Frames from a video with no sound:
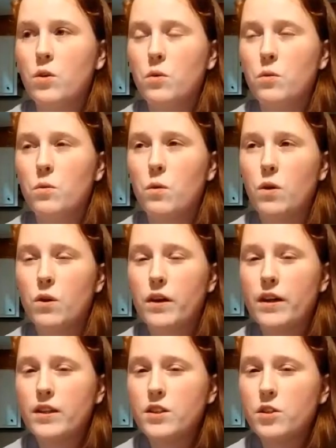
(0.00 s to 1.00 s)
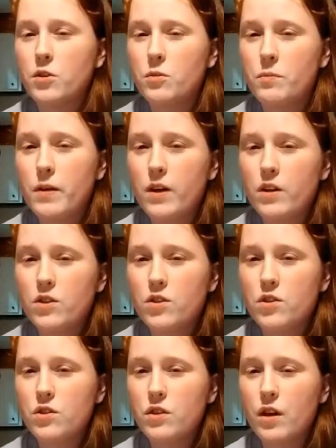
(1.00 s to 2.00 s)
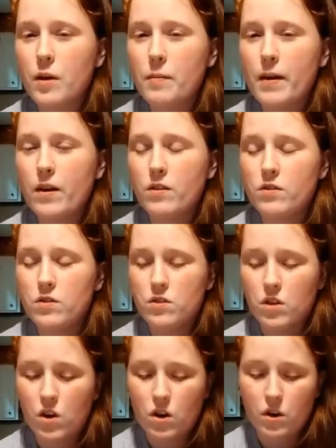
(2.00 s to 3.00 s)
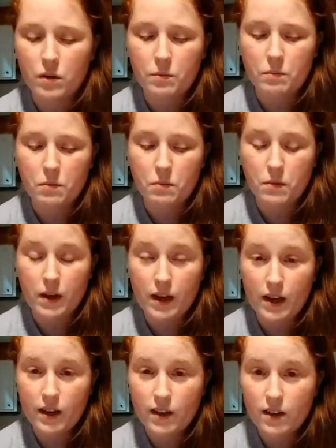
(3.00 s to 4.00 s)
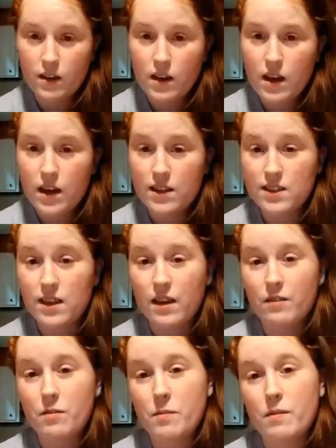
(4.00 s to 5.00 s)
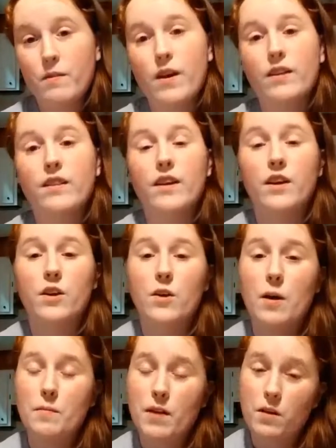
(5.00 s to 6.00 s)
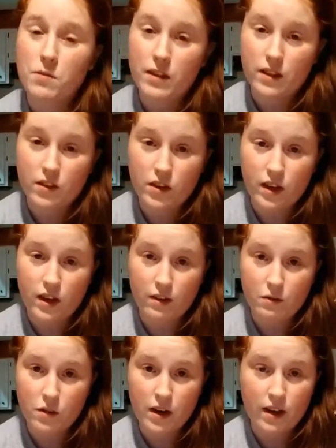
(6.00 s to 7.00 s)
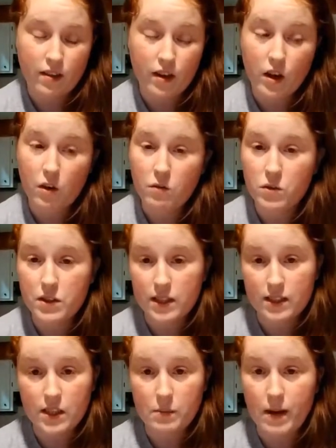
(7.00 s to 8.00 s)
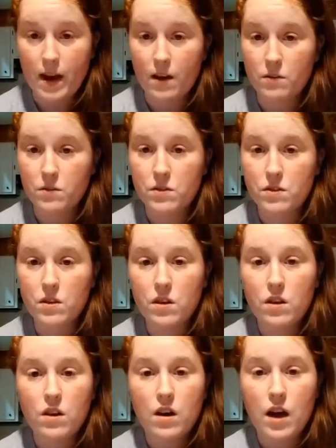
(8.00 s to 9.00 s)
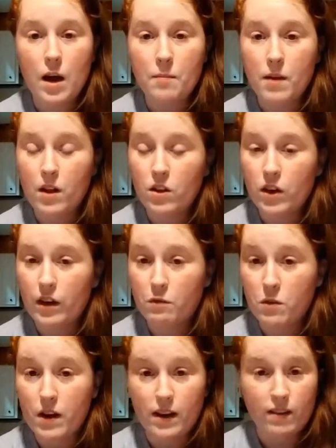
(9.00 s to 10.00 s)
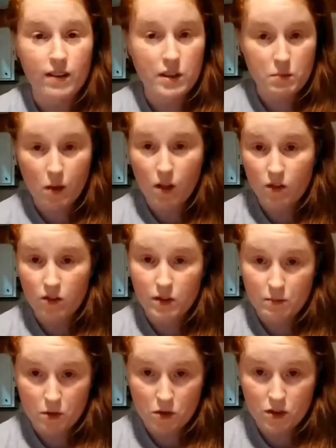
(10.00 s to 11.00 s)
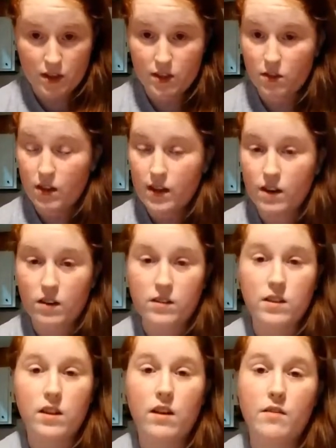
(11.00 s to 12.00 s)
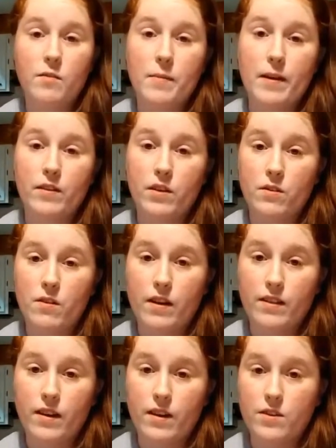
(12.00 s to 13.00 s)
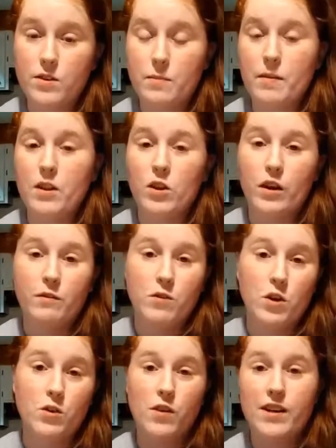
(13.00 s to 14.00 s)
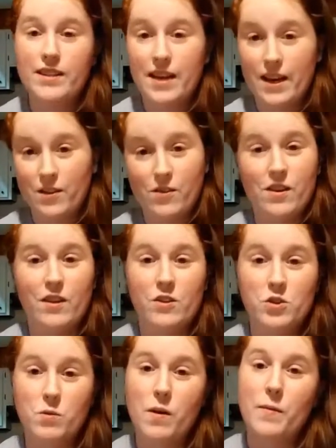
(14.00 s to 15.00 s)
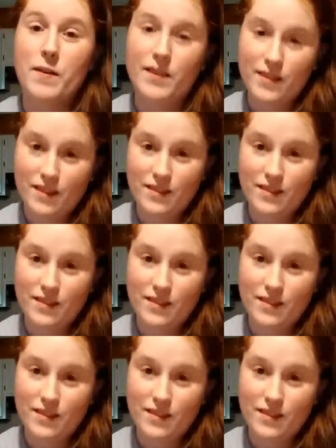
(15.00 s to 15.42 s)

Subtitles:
worry too much about dog breed, aside from the fact that, I'm not really looking for anything over 60 pounds. I'm not looking for anything smaller than Mercy, so that knocks a lot of them out there right there. So I'm not looking for a Great Dane or another Chihuahua,